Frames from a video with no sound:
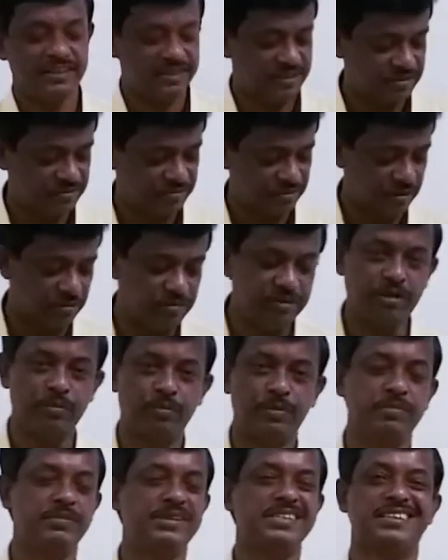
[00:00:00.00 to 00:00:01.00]
from your
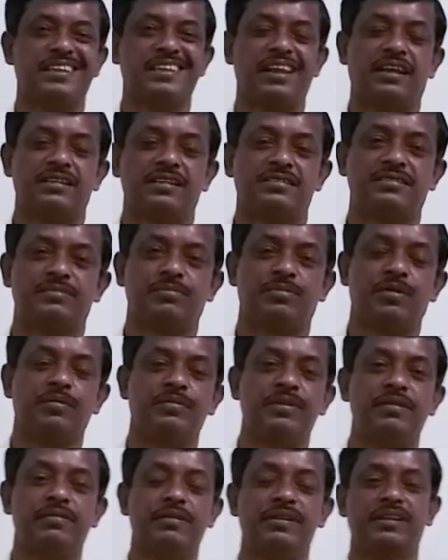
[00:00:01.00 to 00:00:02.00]
previous class, from
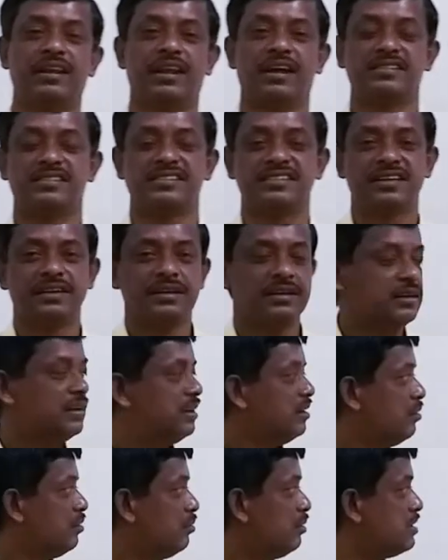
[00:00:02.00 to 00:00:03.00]
11th class.
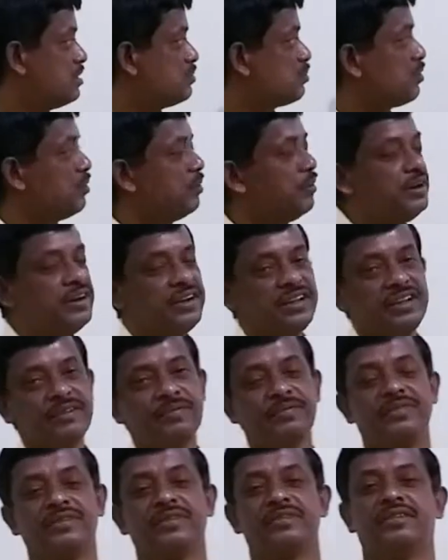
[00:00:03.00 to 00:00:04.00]
What is
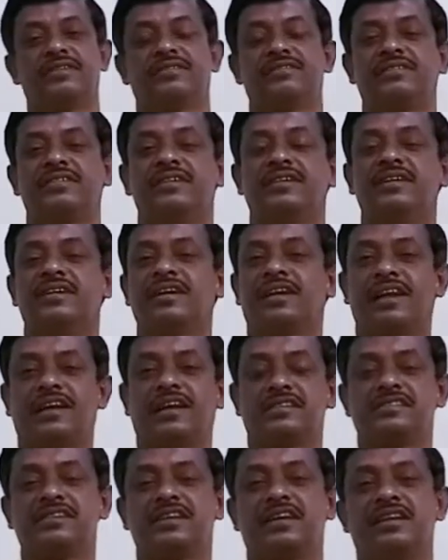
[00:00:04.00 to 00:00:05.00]
probability? Just
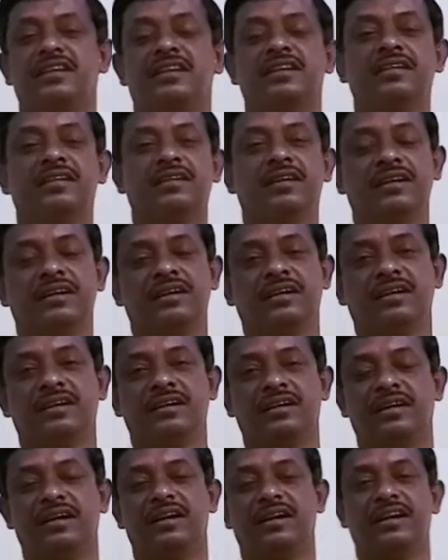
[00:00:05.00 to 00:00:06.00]
classical
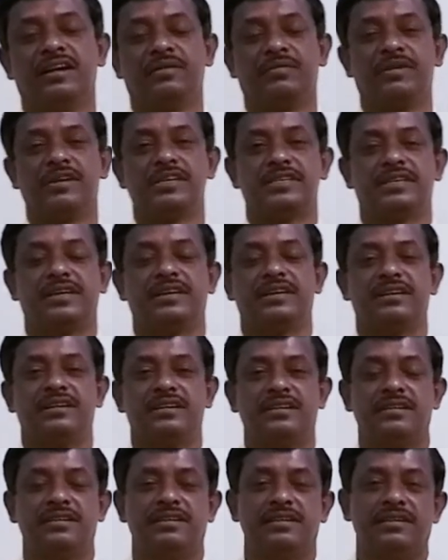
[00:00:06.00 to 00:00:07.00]
definition